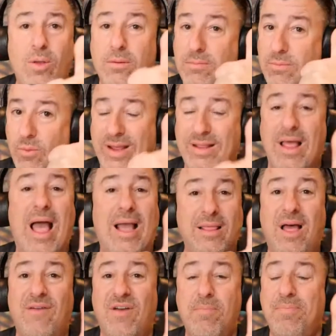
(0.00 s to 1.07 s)
We, I love
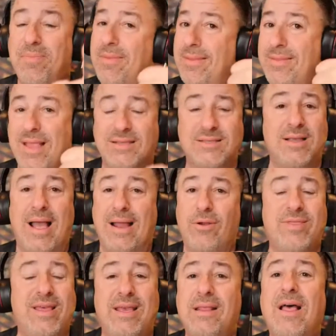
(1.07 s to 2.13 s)
him doesn't I don't think
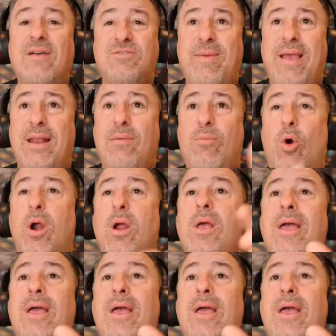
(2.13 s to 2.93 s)
he loves me anymore.